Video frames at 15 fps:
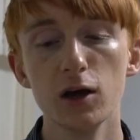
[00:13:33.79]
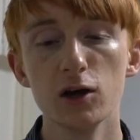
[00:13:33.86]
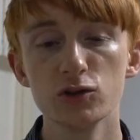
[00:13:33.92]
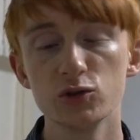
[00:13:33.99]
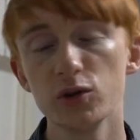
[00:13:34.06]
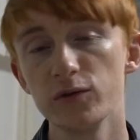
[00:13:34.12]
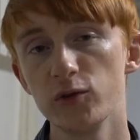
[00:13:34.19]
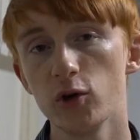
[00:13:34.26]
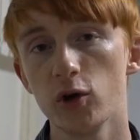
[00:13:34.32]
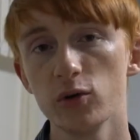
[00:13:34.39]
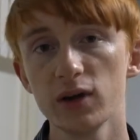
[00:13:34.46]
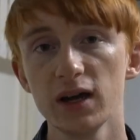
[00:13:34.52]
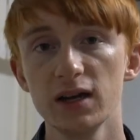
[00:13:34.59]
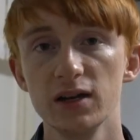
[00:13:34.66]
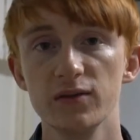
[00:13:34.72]
So if you're
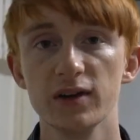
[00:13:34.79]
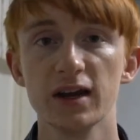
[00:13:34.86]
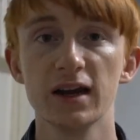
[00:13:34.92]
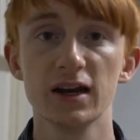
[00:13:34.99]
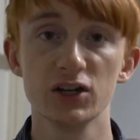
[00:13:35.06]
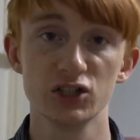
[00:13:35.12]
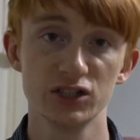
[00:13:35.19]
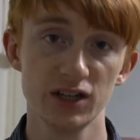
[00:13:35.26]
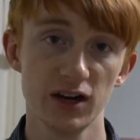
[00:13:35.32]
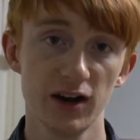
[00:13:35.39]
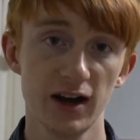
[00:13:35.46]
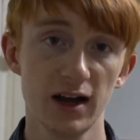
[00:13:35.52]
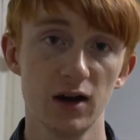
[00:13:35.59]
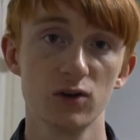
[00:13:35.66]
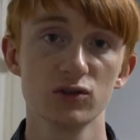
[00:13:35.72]
okay living in a share
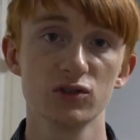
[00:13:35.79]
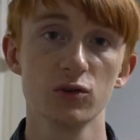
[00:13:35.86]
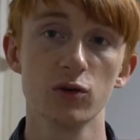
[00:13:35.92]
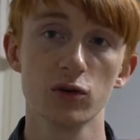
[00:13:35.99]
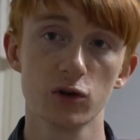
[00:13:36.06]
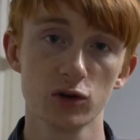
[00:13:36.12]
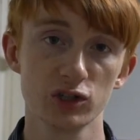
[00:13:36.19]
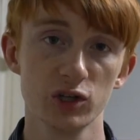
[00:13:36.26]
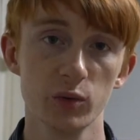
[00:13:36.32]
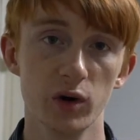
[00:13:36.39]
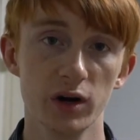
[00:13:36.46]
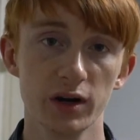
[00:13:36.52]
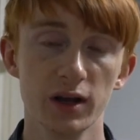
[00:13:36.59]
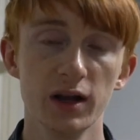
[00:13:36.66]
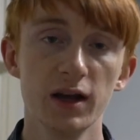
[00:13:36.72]
house or a
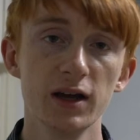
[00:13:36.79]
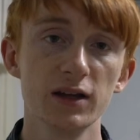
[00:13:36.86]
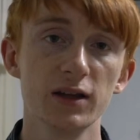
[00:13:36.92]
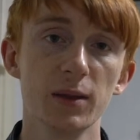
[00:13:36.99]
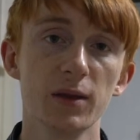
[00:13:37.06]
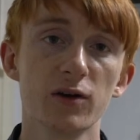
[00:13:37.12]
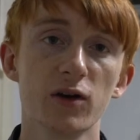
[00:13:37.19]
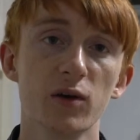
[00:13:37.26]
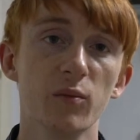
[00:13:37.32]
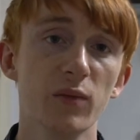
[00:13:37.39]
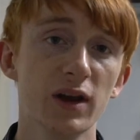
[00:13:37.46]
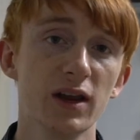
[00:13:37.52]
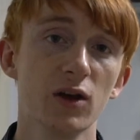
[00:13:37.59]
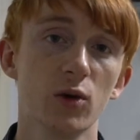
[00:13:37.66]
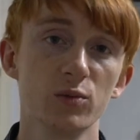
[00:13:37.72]
Goshiwon, then there are
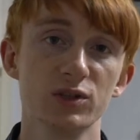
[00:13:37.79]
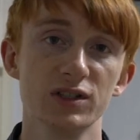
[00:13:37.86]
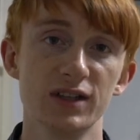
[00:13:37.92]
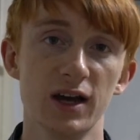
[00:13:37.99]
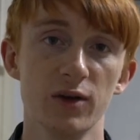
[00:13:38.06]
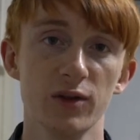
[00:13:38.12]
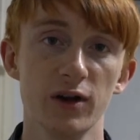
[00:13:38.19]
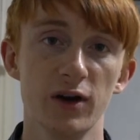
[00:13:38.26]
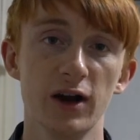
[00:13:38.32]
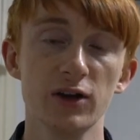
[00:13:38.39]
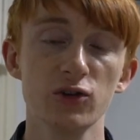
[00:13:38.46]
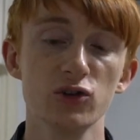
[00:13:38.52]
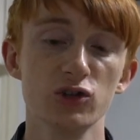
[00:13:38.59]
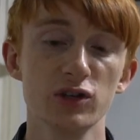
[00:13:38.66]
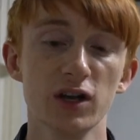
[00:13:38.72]
many options out there and
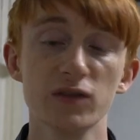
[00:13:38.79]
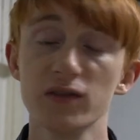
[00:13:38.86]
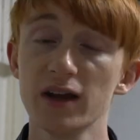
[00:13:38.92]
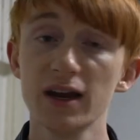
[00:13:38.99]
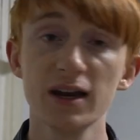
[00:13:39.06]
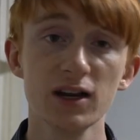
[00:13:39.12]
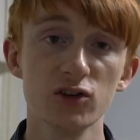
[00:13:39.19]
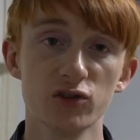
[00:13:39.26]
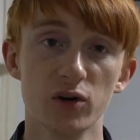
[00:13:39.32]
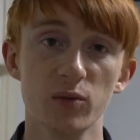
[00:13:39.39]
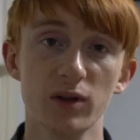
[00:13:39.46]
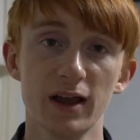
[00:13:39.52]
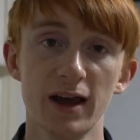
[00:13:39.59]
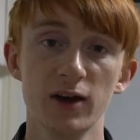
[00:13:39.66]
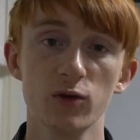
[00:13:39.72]
you shouldn't have any
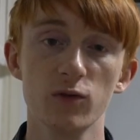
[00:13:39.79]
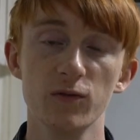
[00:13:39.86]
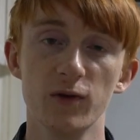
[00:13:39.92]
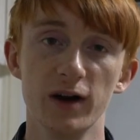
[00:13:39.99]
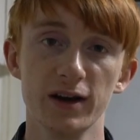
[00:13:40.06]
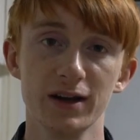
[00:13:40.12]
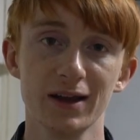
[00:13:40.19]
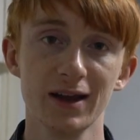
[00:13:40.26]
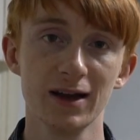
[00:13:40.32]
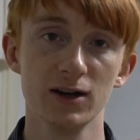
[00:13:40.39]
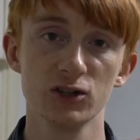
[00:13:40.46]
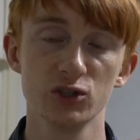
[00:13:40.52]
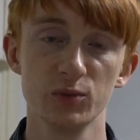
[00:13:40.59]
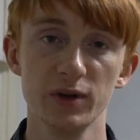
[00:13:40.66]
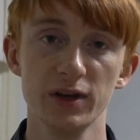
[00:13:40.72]
trouble at all finding
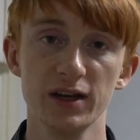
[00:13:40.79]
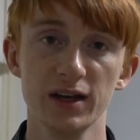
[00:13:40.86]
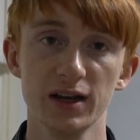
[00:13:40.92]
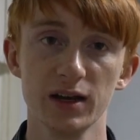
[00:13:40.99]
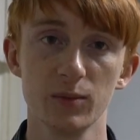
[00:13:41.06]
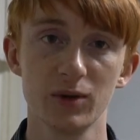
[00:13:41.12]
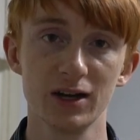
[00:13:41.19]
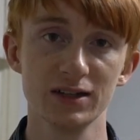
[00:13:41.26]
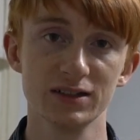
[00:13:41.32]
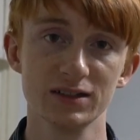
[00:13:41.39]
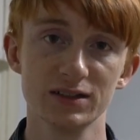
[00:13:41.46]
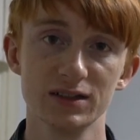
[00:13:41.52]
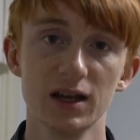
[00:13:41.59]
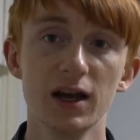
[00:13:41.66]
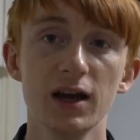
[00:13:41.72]
English-speaking
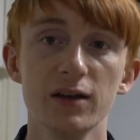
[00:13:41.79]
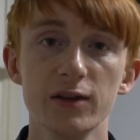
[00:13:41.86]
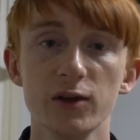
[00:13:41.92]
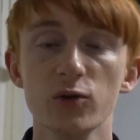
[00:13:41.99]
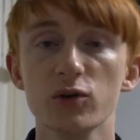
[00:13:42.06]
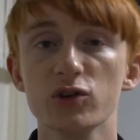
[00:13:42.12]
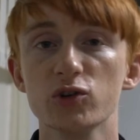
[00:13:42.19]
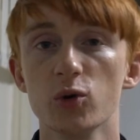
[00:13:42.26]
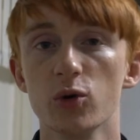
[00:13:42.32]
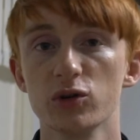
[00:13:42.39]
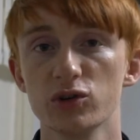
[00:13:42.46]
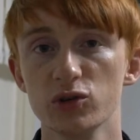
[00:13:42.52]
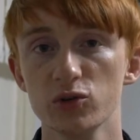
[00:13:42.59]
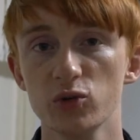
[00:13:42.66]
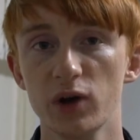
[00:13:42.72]
places that you can talk
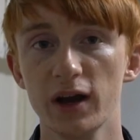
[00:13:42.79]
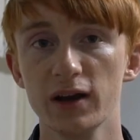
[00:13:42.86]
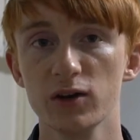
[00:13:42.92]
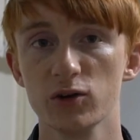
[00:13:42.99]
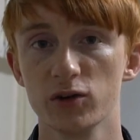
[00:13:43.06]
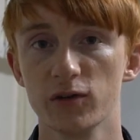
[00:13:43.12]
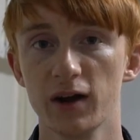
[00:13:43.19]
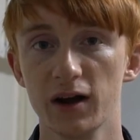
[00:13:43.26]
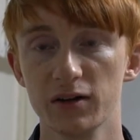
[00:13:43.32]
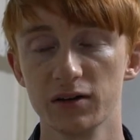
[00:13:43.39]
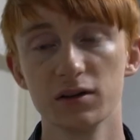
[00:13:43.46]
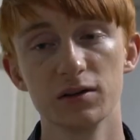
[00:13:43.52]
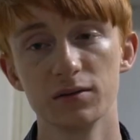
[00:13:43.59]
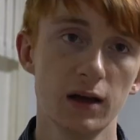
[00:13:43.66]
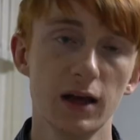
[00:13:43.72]
to and look around.
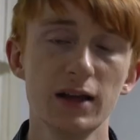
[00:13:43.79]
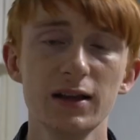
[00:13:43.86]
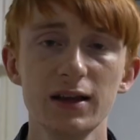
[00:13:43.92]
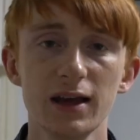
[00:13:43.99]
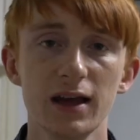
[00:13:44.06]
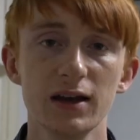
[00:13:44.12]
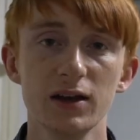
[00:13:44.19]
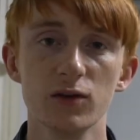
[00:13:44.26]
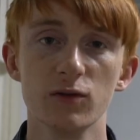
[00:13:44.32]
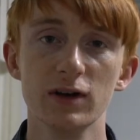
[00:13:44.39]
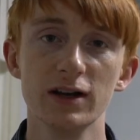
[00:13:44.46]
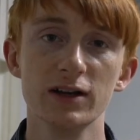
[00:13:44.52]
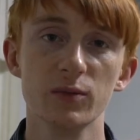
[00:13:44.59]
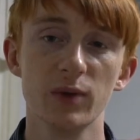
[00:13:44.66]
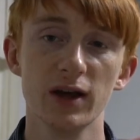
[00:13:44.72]
In the end, it
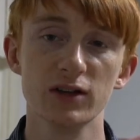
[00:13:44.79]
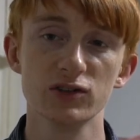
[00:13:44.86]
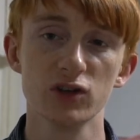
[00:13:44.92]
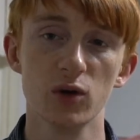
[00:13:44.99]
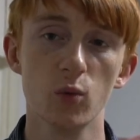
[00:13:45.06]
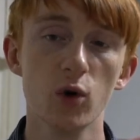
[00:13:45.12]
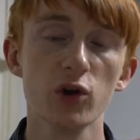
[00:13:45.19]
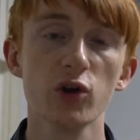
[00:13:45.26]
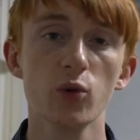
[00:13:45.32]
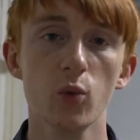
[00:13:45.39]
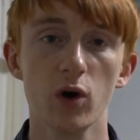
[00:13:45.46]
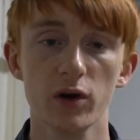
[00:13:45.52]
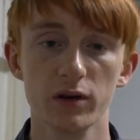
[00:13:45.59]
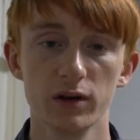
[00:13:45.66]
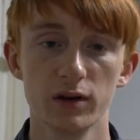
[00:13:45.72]
really depends on what you
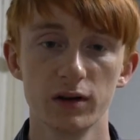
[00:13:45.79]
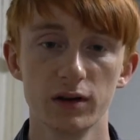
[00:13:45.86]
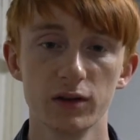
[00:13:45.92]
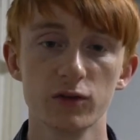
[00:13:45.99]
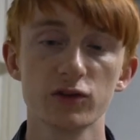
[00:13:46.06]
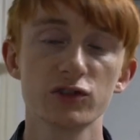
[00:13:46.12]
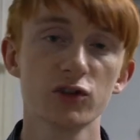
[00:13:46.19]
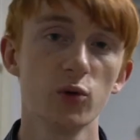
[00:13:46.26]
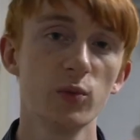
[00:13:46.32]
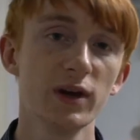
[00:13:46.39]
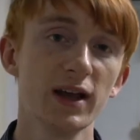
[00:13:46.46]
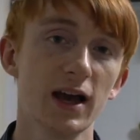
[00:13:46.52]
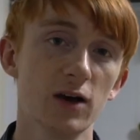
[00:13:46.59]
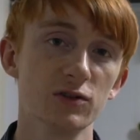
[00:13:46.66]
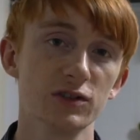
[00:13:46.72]
want. There are so many
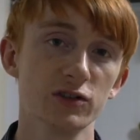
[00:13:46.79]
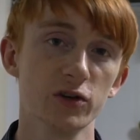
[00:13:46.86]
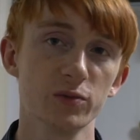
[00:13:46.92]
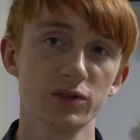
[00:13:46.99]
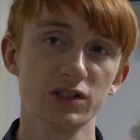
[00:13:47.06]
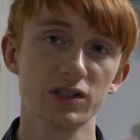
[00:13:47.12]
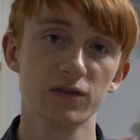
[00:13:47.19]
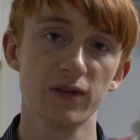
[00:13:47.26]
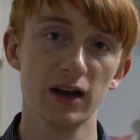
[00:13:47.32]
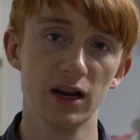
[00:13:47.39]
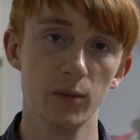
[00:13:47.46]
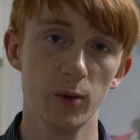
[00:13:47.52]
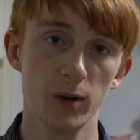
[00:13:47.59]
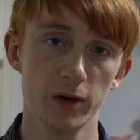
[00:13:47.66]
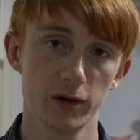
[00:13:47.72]
housing options
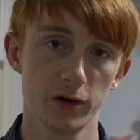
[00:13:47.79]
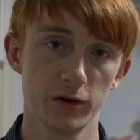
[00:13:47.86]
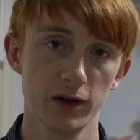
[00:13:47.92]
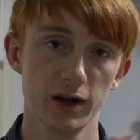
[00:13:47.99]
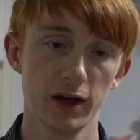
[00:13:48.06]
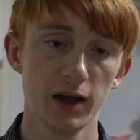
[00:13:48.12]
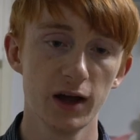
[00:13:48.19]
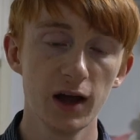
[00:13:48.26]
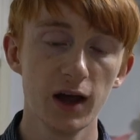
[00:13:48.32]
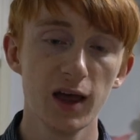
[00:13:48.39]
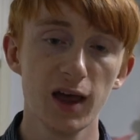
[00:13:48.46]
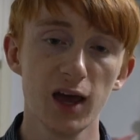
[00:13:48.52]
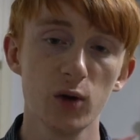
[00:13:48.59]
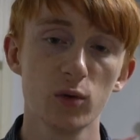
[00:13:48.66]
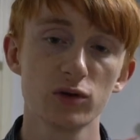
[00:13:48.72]
available in Korea,
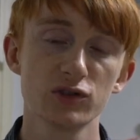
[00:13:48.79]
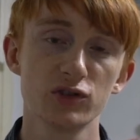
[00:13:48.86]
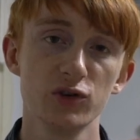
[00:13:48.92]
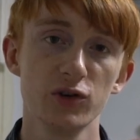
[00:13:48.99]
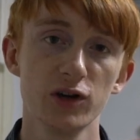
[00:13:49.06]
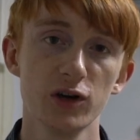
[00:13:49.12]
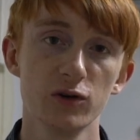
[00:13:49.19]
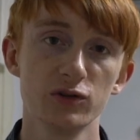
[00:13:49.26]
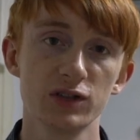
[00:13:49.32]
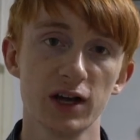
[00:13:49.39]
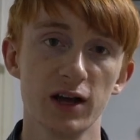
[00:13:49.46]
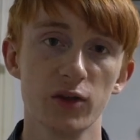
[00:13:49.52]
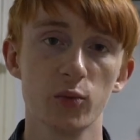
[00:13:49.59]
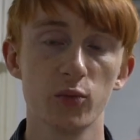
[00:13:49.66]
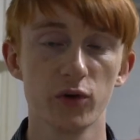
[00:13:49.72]
and while studios
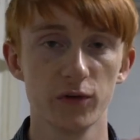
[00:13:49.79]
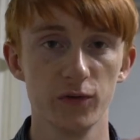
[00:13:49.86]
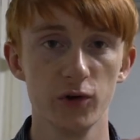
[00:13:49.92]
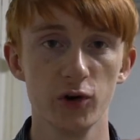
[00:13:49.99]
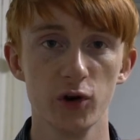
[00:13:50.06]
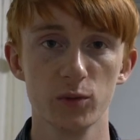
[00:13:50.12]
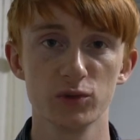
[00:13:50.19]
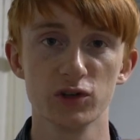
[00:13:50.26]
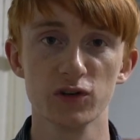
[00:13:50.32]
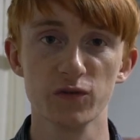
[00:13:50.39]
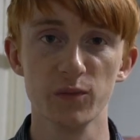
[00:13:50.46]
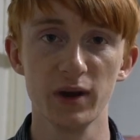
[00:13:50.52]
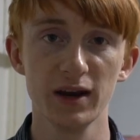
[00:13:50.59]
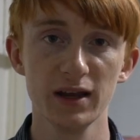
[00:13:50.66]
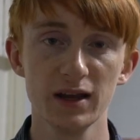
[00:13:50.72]
are the preferred option of
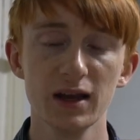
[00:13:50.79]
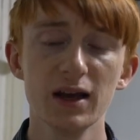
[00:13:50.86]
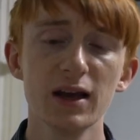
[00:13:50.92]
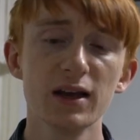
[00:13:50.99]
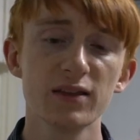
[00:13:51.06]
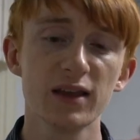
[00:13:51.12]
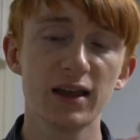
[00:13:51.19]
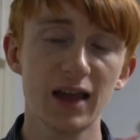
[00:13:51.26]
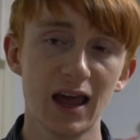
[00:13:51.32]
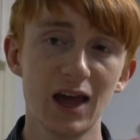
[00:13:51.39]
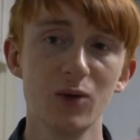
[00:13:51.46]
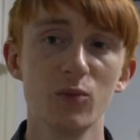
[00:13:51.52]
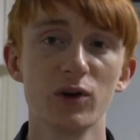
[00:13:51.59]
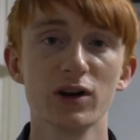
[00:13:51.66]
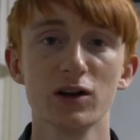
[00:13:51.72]
many, they
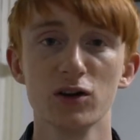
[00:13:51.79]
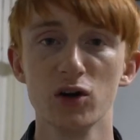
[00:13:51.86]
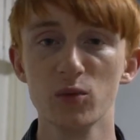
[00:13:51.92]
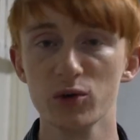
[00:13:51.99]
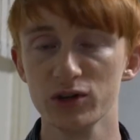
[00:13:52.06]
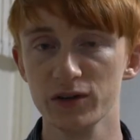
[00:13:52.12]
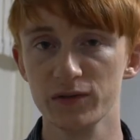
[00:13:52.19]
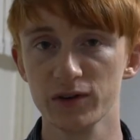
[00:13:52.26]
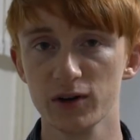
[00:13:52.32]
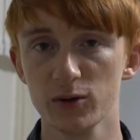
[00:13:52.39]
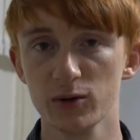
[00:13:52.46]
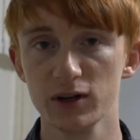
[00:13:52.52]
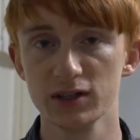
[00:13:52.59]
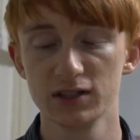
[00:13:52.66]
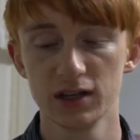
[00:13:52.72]
can bring a lot more
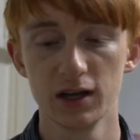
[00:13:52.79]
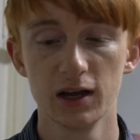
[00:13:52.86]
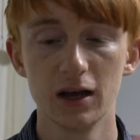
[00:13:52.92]
difficulties.